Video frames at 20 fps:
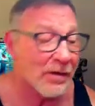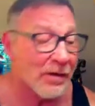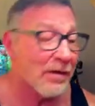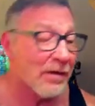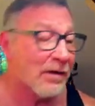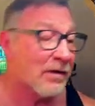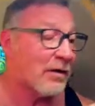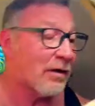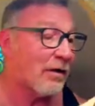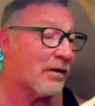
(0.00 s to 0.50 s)

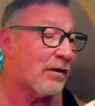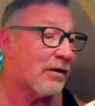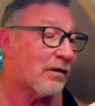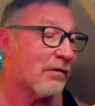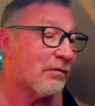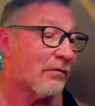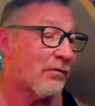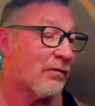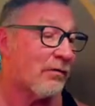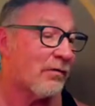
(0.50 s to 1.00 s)
kind of
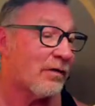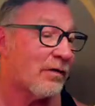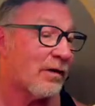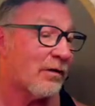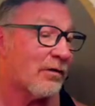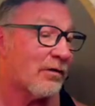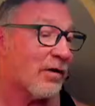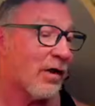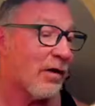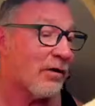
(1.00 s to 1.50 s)
get
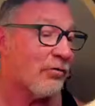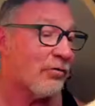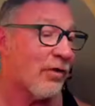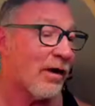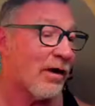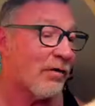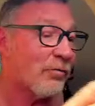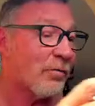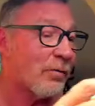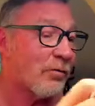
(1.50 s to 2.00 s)

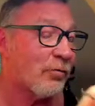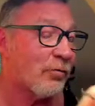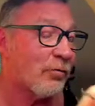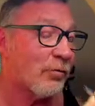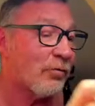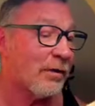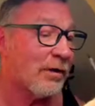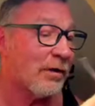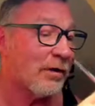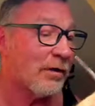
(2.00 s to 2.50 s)
contrast between